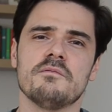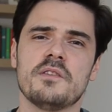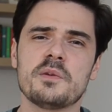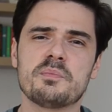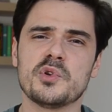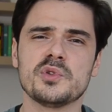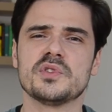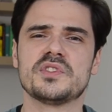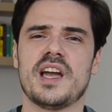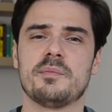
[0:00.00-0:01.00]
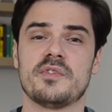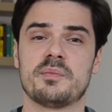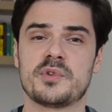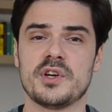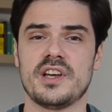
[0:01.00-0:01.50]
What a prototype of a
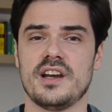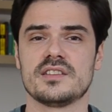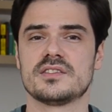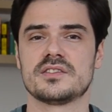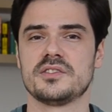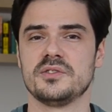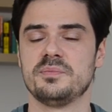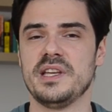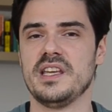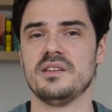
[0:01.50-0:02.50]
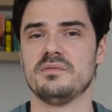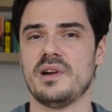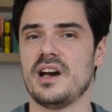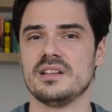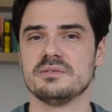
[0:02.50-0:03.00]
product could be,
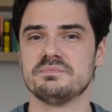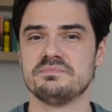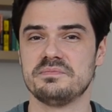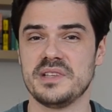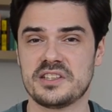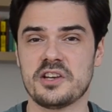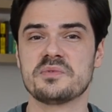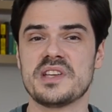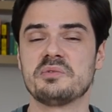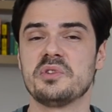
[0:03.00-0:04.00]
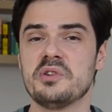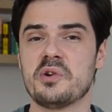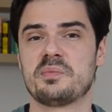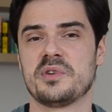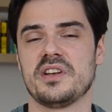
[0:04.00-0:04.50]
well, it comes down to
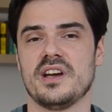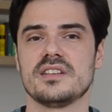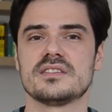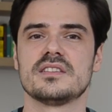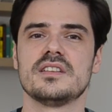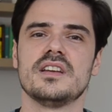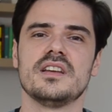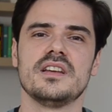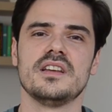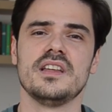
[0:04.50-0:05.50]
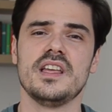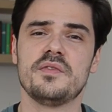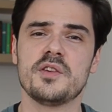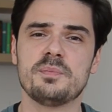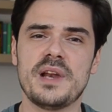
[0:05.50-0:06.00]
your product.
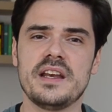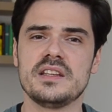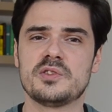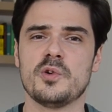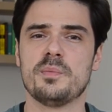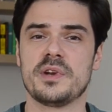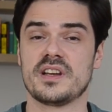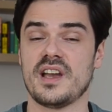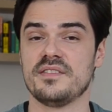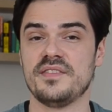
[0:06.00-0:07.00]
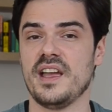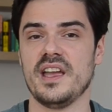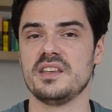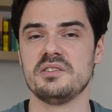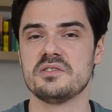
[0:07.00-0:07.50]
If you're planning to open a
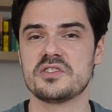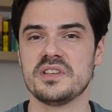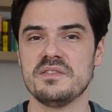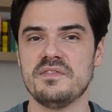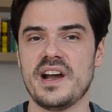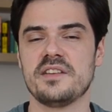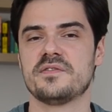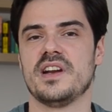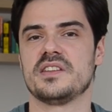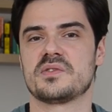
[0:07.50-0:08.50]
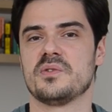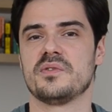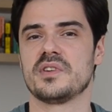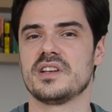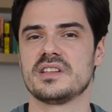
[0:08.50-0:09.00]
cafe, you should invite friends
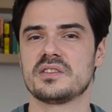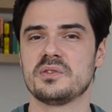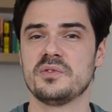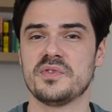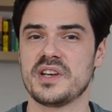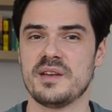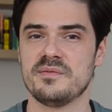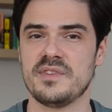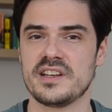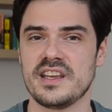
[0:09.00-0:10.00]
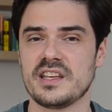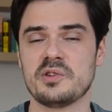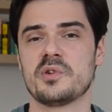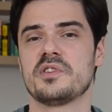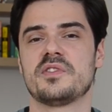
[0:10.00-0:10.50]
over and cook for them where they can
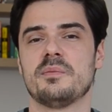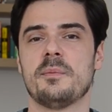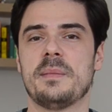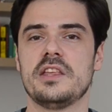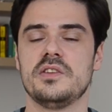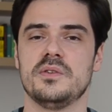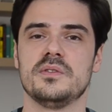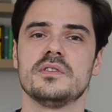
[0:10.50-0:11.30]
order from a menu.